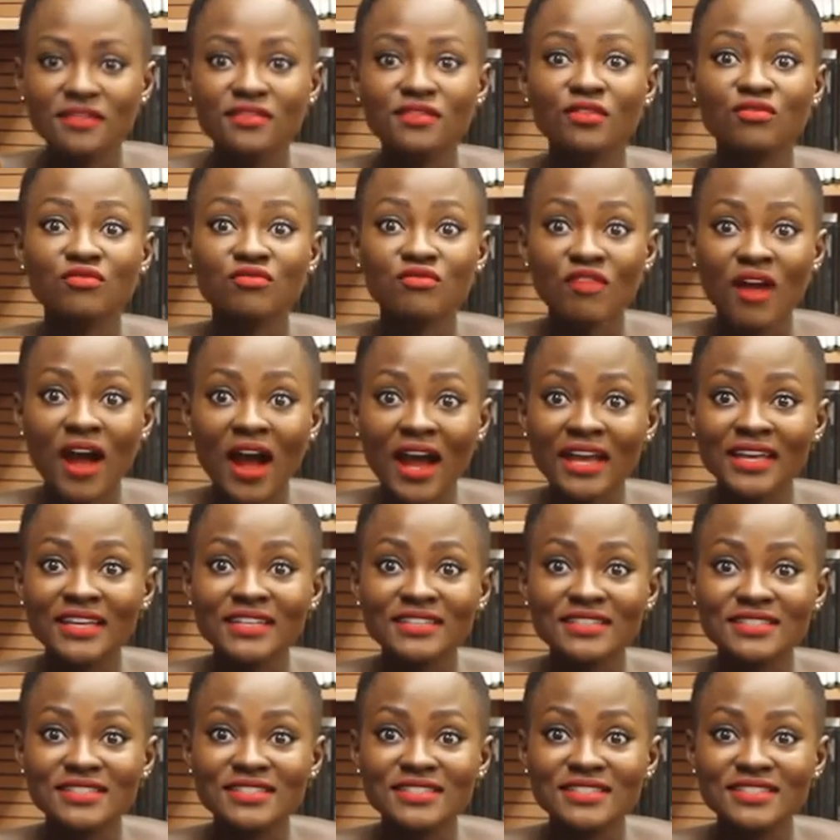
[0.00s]
the
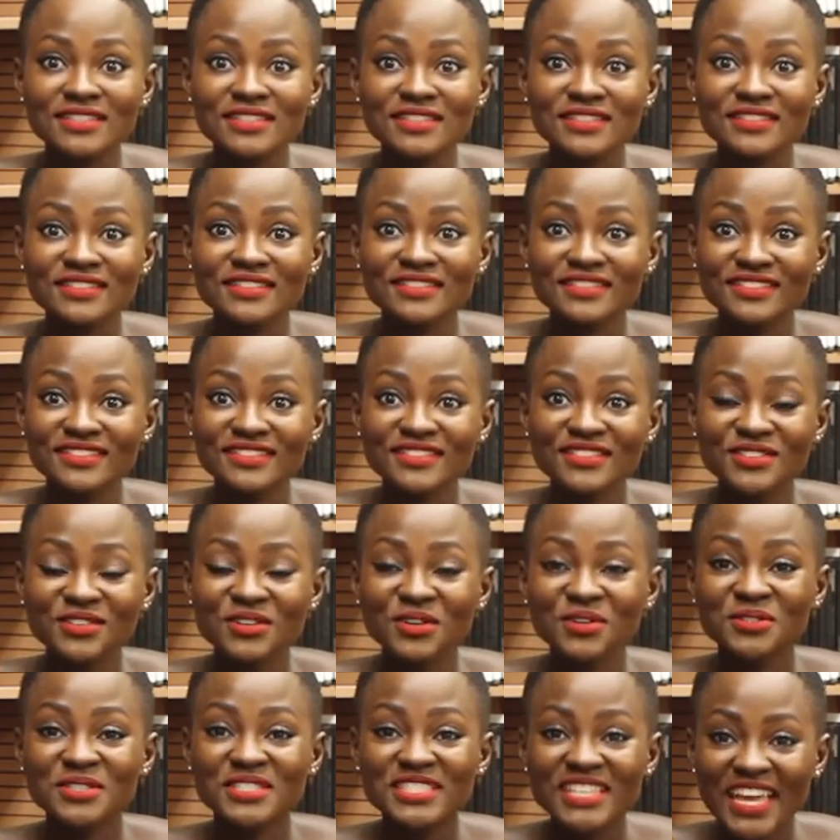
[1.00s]
right you
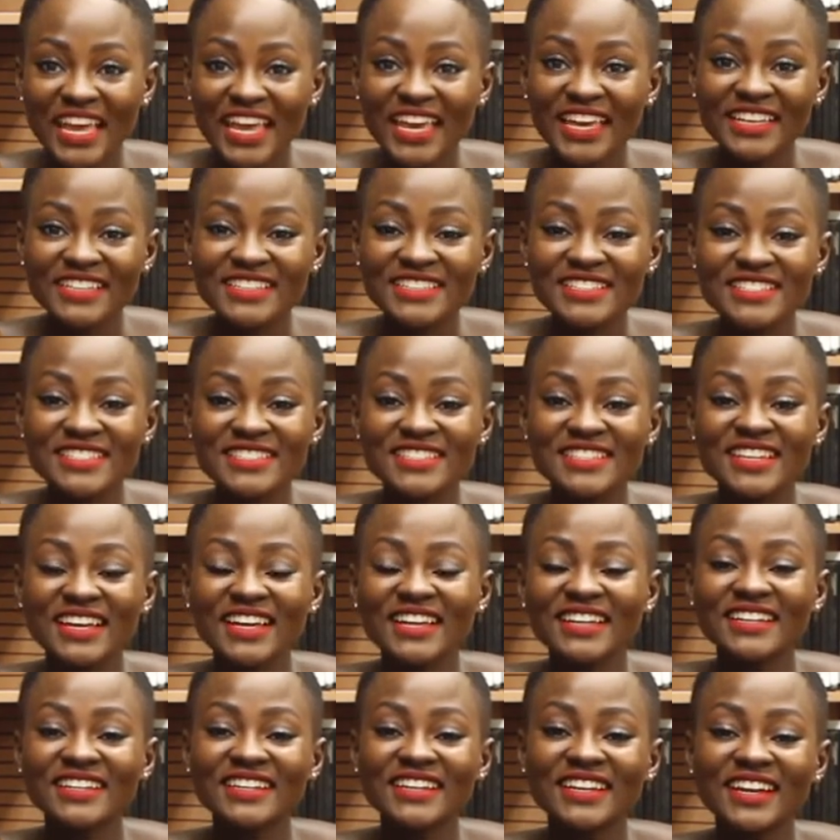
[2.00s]
know taste
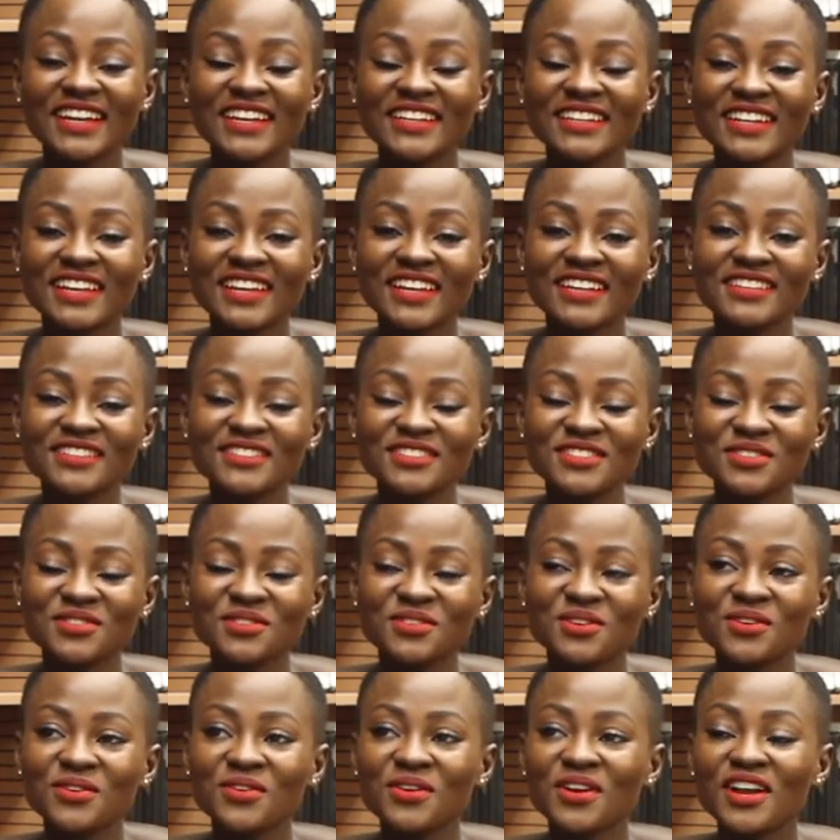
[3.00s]
and and and you
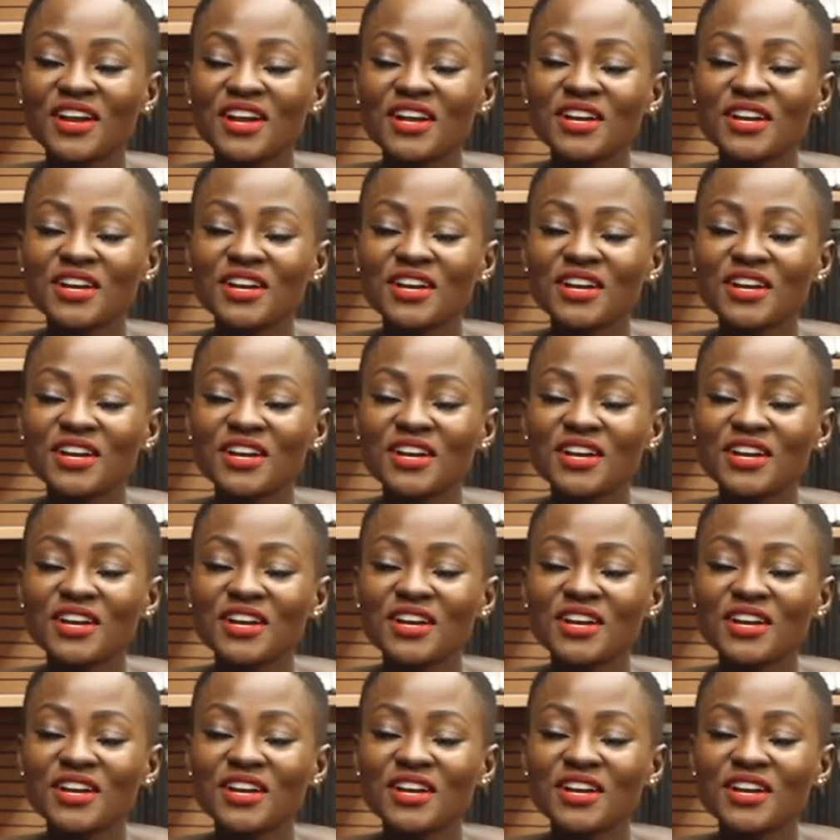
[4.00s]
know